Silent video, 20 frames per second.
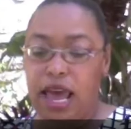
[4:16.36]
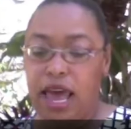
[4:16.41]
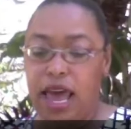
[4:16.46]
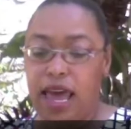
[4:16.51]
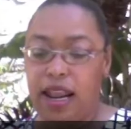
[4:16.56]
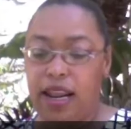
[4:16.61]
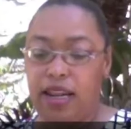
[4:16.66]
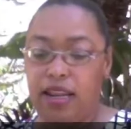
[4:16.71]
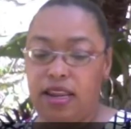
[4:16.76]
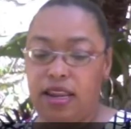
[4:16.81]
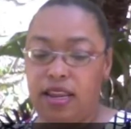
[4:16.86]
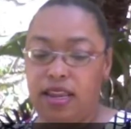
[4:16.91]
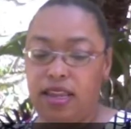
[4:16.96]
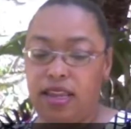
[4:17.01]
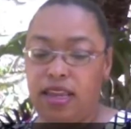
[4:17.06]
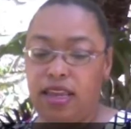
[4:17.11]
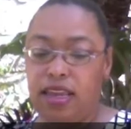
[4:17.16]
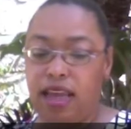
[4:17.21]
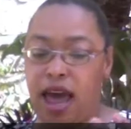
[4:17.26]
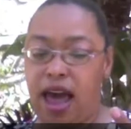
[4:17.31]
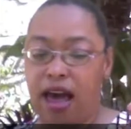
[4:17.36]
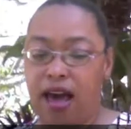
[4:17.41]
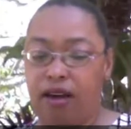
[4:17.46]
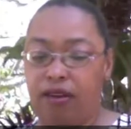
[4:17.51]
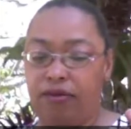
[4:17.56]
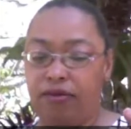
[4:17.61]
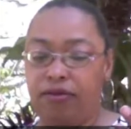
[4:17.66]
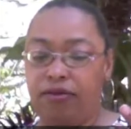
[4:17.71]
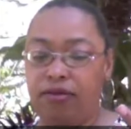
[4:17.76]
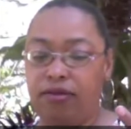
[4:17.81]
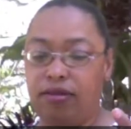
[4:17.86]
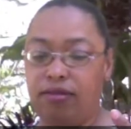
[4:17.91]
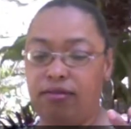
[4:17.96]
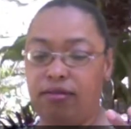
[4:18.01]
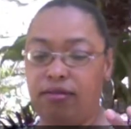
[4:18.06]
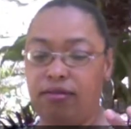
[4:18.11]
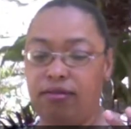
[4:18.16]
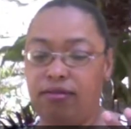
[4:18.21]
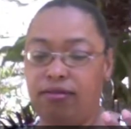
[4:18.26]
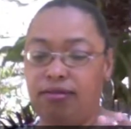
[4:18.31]
and have
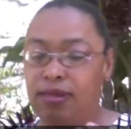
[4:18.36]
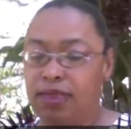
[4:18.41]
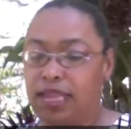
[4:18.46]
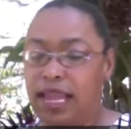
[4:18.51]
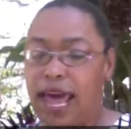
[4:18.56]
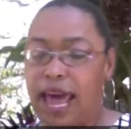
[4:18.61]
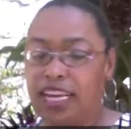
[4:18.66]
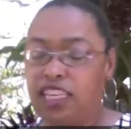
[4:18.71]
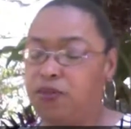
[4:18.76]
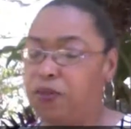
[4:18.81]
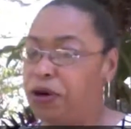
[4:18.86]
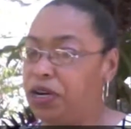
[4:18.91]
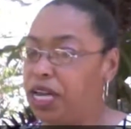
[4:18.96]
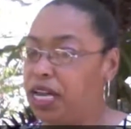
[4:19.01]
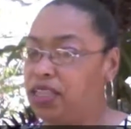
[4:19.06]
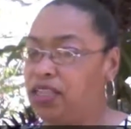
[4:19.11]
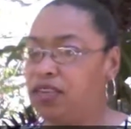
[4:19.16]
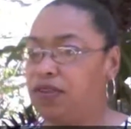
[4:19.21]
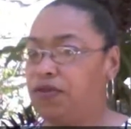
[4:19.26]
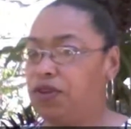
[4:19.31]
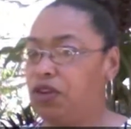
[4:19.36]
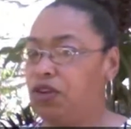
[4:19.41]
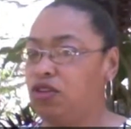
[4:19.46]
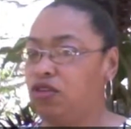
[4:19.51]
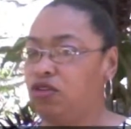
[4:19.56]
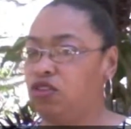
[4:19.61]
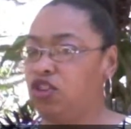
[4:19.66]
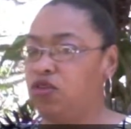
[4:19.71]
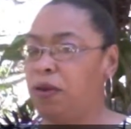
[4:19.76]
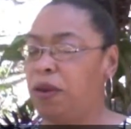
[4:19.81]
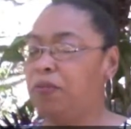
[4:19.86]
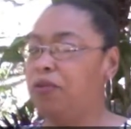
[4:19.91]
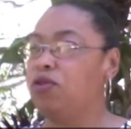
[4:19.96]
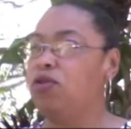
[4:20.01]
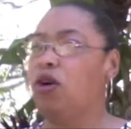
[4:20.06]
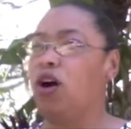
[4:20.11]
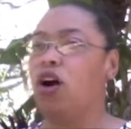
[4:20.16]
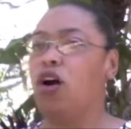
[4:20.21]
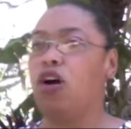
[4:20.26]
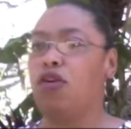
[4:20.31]
expert interviews, people
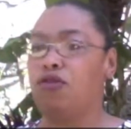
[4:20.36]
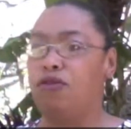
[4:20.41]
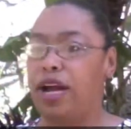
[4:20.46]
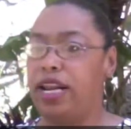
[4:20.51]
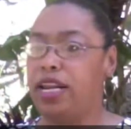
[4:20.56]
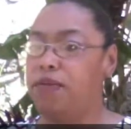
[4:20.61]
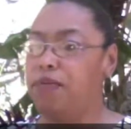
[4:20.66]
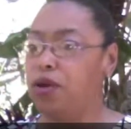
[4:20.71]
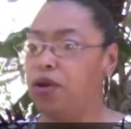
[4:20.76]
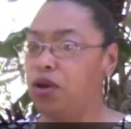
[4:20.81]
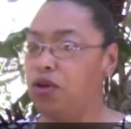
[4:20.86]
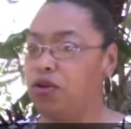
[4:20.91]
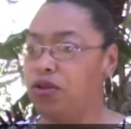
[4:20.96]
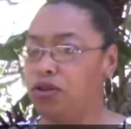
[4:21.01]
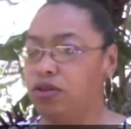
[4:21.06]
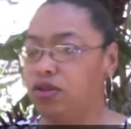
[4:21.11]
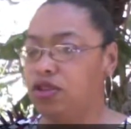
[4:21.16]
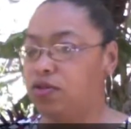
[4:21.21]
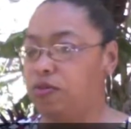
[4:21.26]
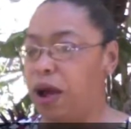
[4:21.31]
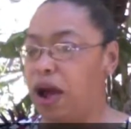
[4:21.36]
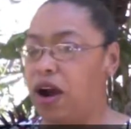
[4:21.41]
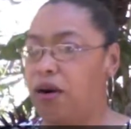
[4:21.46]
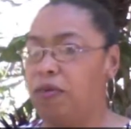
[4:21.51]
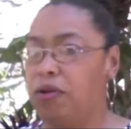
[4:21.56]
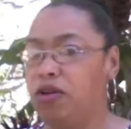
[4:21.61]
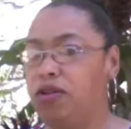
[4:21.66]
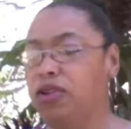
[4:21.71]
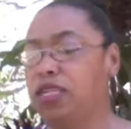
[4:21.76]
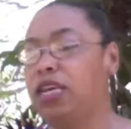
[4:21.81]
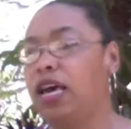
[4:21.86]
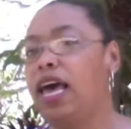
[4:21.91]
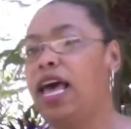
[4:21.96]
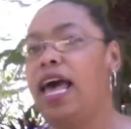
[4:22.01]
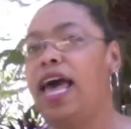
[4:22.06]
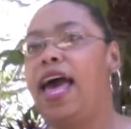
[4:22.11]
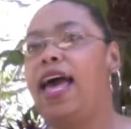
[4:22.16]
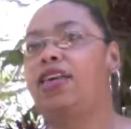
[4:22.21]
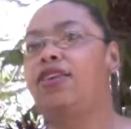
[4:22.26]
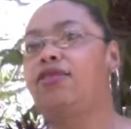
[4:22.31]
who are already moguls, power moguls.
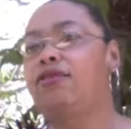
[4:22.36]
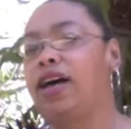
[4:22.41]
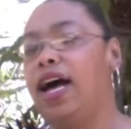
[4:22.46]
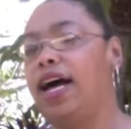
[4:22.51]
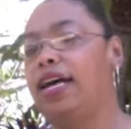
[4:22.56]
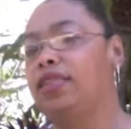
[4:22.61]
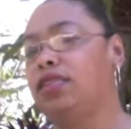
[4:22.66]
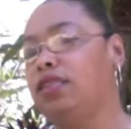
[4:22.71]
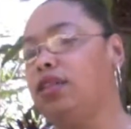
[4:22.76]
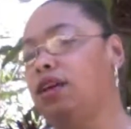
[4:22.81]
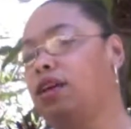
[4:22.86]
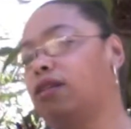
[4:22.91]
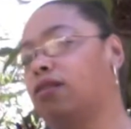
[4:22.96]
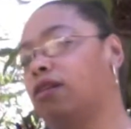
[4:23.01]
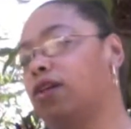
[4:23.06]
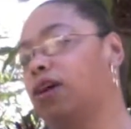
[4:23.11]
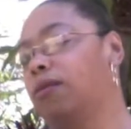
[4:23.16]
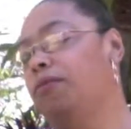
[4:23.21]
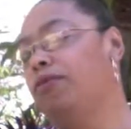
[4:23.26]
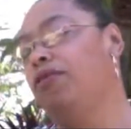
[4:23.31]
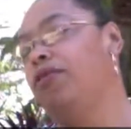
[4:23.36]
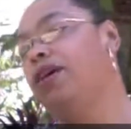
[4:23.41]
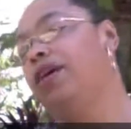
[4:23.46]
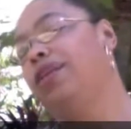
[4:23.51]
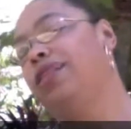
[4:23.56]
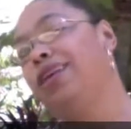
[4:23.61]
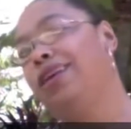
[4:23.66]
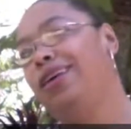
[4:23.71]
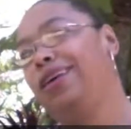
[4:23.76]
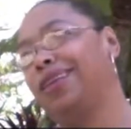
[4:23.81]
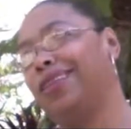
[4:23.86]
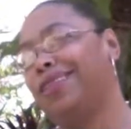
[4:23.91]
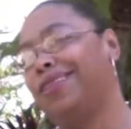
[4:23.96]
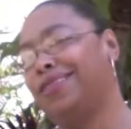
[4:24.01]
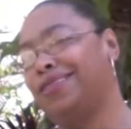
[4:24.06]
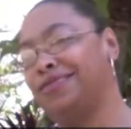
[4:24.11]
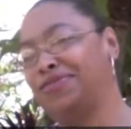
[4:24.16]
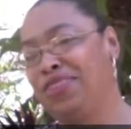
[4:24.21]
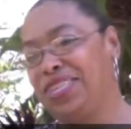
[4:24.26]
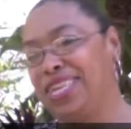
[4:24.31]
And you guys know, come on,
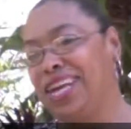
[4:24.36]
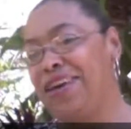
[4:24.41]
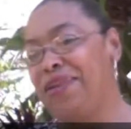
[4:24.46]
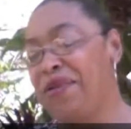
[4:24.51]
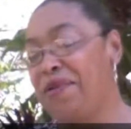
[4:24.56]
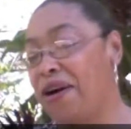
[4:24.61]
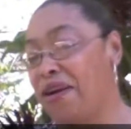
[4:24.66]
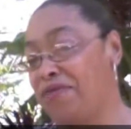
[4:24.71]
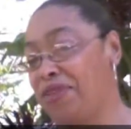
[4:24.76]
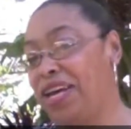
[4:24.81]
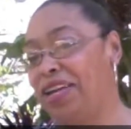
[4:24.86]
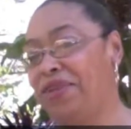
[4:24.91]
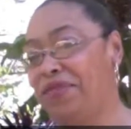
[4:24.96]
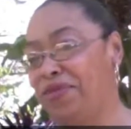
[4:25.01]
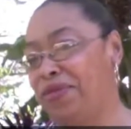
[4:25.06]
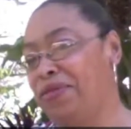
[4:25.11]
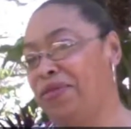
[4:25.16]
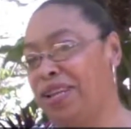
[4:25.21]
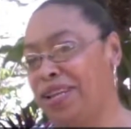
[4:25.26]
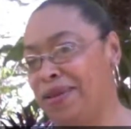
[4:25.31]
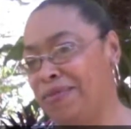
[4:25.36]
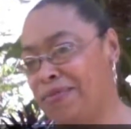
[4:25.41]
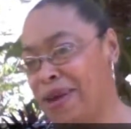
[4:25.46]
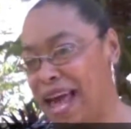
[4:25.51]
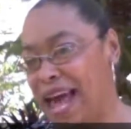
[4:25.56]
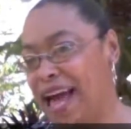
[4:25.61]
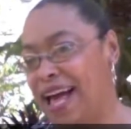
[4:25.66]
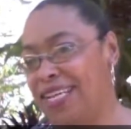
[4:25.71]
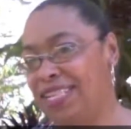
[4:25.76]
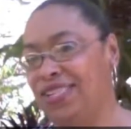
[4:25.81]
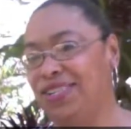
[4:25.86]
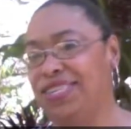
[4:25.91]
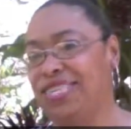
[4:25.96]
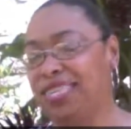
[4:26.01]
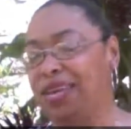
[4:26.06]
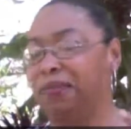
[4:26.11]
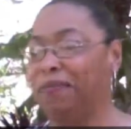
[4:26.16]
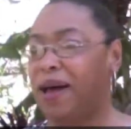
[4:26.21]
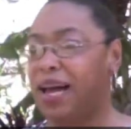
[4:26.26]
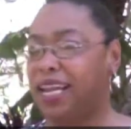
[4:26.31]
you've seen who I've interviewed in the past. You
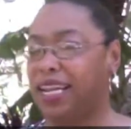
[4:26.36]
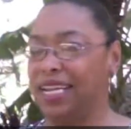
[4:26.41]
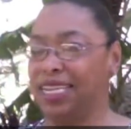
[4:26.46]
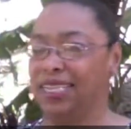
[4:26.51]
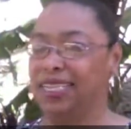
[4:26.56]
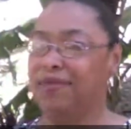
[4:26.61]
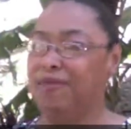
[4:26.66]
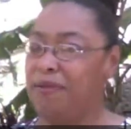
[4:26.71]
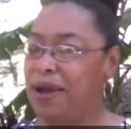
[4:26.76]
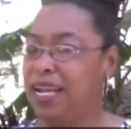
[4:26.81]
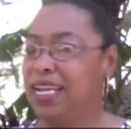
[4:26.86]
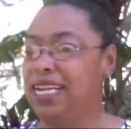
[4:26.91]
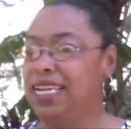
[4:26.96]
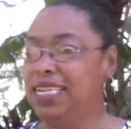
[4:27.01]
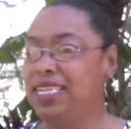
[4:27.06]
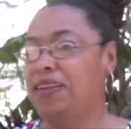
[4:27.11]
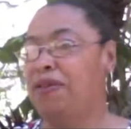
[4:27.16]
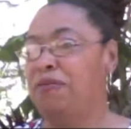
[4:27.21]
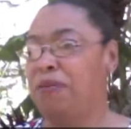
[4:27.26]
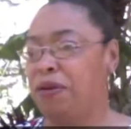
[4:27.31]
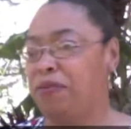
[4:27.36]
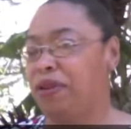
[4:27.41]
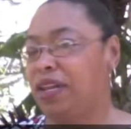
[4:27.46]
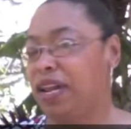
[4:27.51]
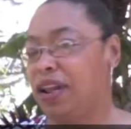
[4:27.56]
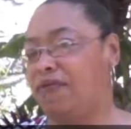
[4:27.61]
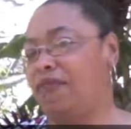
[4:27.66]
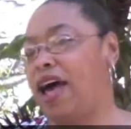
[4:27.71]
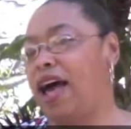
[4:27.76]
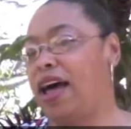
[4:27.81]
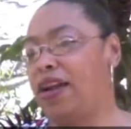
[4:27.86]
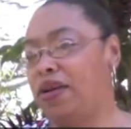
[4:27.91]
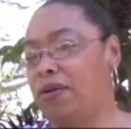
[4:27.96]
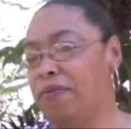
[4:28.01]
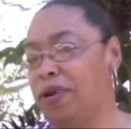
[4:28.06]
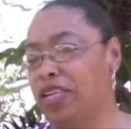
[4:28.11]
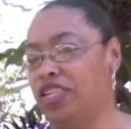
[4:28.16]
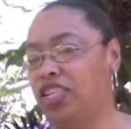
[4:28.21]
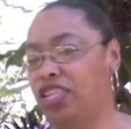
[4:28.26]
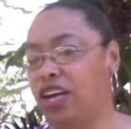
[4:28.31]
see my list of people that I've had on
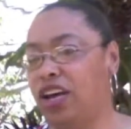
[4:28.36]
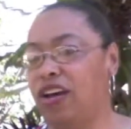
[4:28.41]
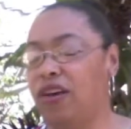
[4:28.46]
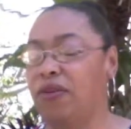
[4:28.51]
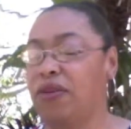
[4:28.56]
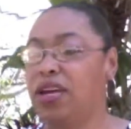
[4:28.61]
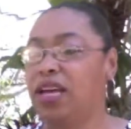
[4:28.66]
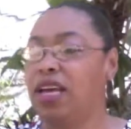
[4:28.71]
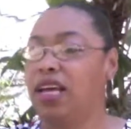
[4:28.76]
my show.